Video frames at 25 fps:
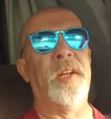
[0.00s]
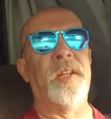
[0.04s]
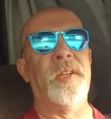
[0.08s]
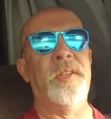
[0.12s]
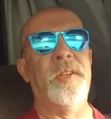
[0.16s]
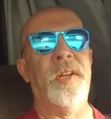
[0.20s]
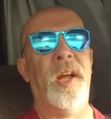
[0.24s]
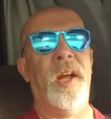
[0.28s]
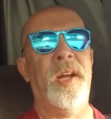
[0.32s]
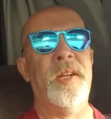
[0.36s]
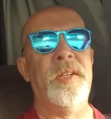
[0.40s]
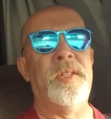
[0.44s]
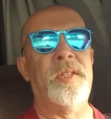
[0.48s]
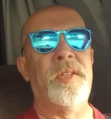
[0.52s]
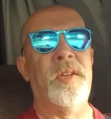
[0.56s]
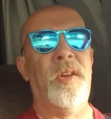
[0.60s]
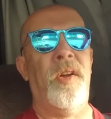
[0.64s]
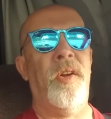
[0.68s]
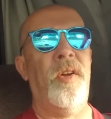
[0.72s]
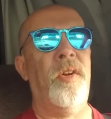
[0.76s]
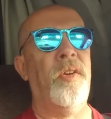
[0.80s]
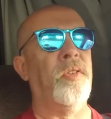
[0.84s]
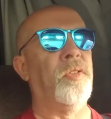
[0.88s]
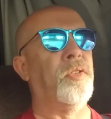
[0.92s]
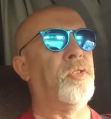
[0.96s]
nice
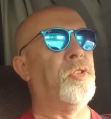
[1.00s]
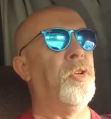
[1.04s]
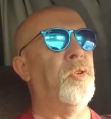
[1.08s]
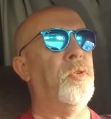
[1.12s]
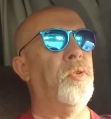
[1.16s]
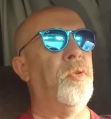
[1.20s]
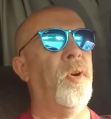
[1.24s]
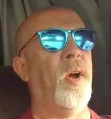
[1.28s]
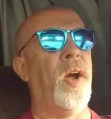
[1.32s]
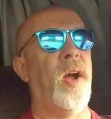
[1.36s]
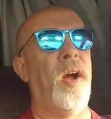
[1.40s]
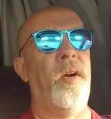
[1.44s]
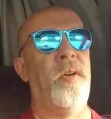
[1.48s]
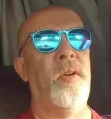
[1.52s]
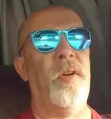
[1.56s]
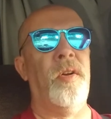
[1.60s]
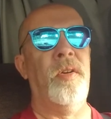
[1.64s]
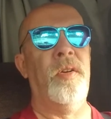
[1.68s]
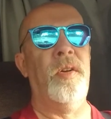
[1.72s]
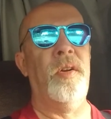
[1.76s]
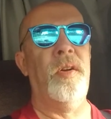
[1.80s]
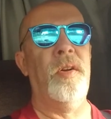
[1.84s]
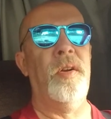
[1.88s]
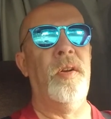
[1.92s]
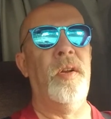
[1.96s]
long
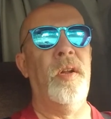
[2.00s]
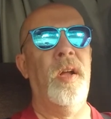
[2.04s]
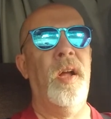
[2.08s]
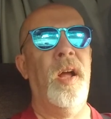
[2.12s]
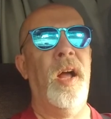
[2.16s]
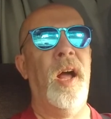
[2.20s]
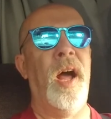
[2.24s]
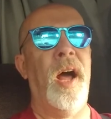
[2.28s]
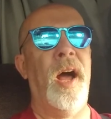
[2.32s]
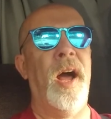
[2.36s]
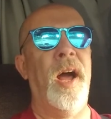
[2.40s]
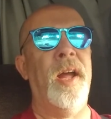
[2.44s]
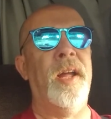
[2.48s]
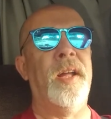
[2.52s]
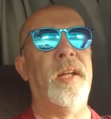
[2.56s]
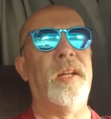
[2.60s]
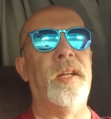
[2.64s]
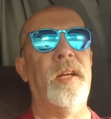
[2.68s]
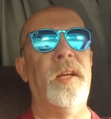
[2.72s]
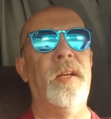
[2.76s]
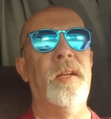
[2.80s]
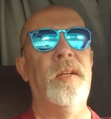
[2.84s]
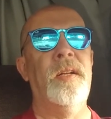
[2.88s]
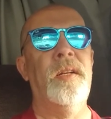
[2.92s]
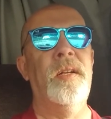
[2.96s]
2-hour hike
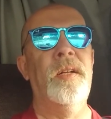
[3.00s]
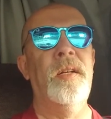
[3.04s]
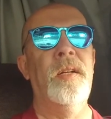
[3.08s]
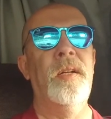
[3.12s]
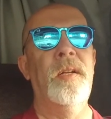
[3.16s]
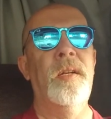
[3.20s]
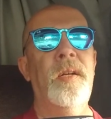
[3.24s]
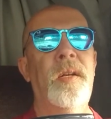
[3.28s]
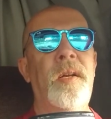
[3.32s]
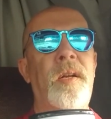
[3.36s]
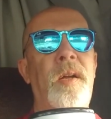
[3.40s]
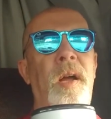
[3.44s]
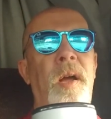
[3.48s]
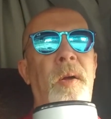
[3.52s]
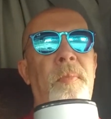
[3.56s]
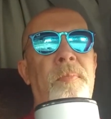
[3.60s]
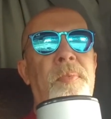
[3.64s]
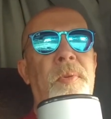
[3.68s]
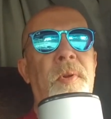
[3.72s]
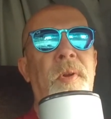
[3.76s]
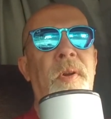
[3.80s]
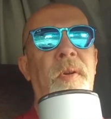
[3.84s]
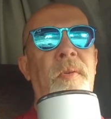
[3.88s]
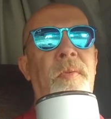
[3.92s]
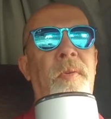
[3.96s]
up
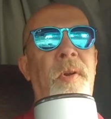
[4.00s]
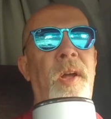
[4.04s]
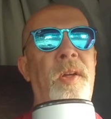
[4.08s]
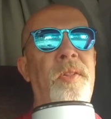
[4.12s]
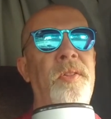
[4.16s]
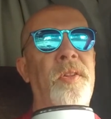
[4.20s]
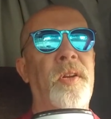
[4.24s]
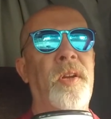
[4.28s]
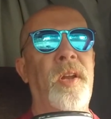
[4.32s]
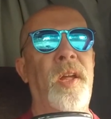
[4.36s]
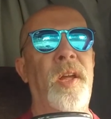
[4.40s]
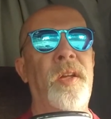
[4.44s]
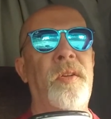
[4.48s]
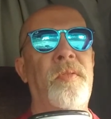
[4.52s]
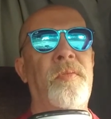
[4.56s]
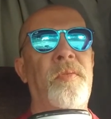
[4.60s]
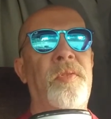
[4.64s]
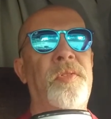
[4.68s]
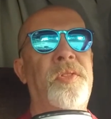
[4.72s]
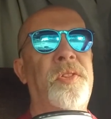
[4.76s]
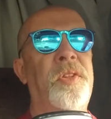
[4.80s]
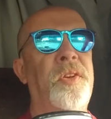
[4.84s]
there around the lake with the